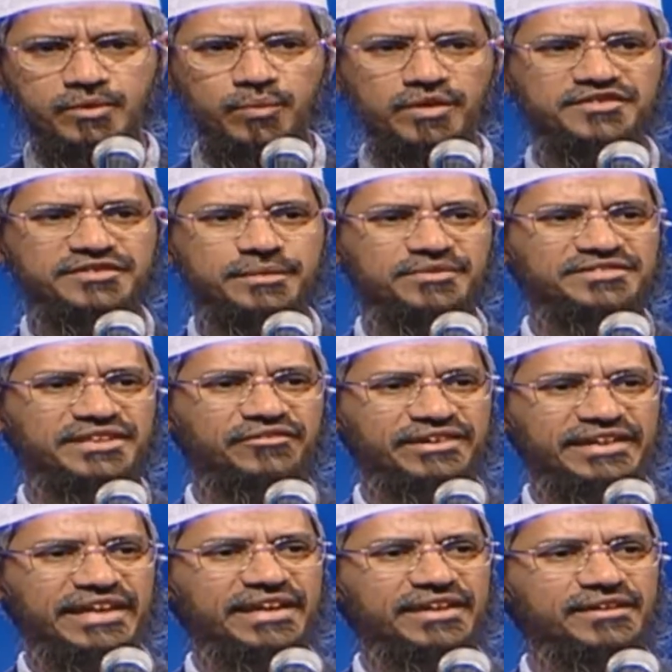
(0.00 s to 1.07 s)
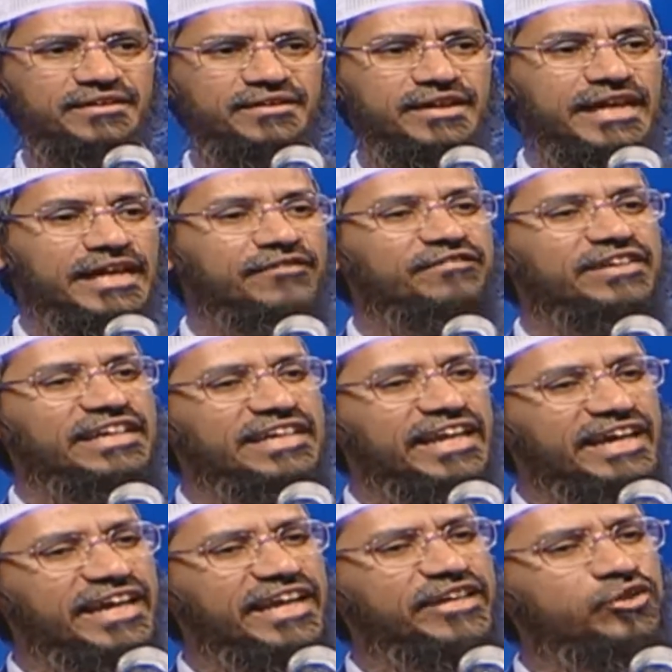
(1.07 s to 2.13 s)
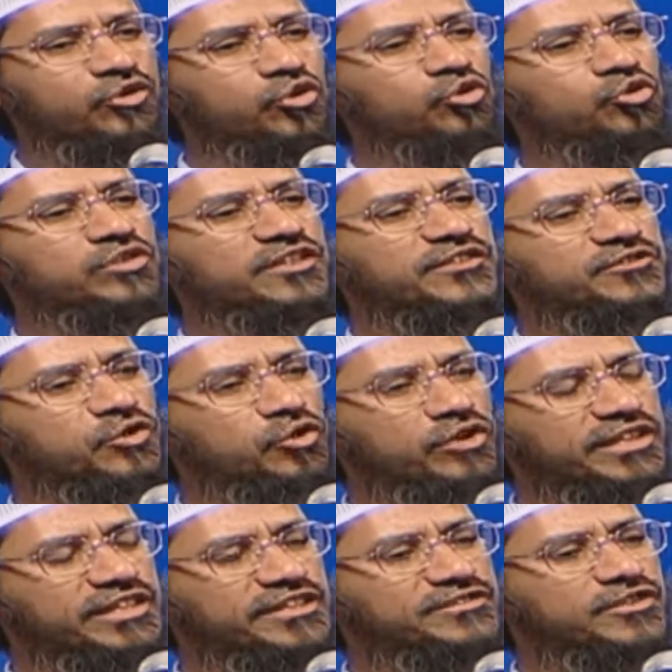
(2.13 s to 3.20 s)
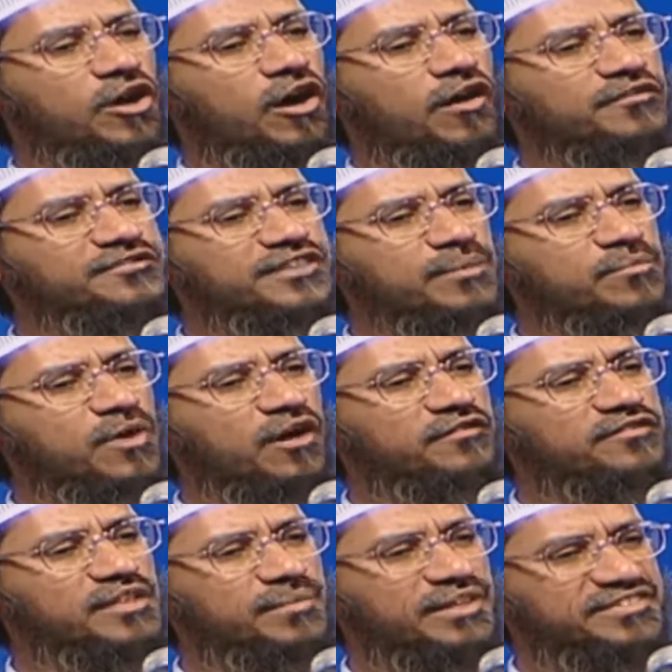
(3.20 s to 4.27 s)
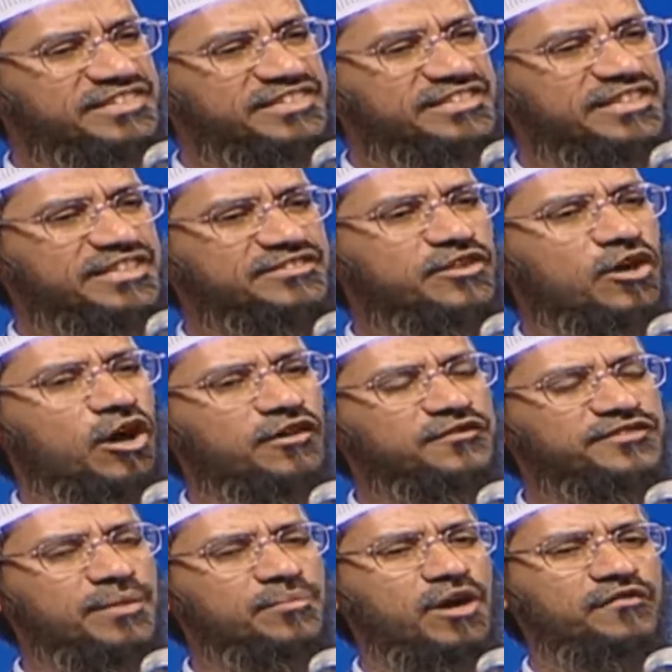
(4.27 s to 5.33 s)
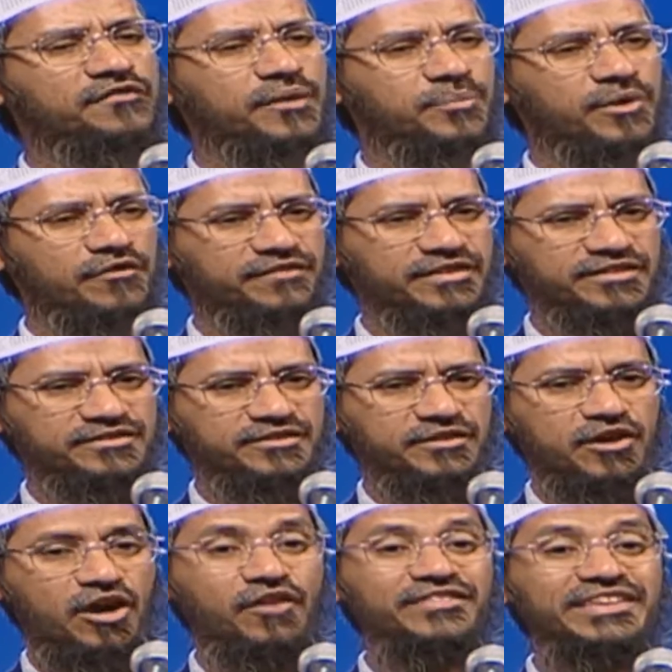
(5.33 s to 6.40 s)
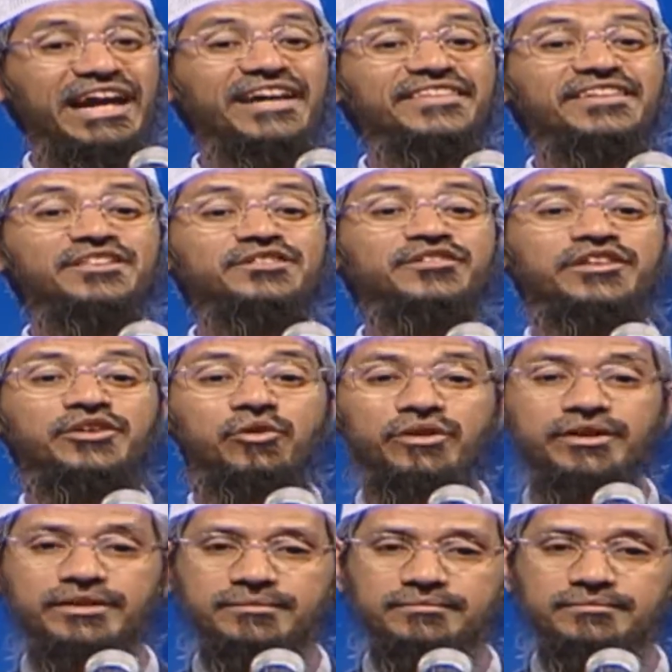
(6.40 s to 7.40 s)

verse number 78, we narrate to you the stories of some of the messengers, of some of the prophets, of the others we don't.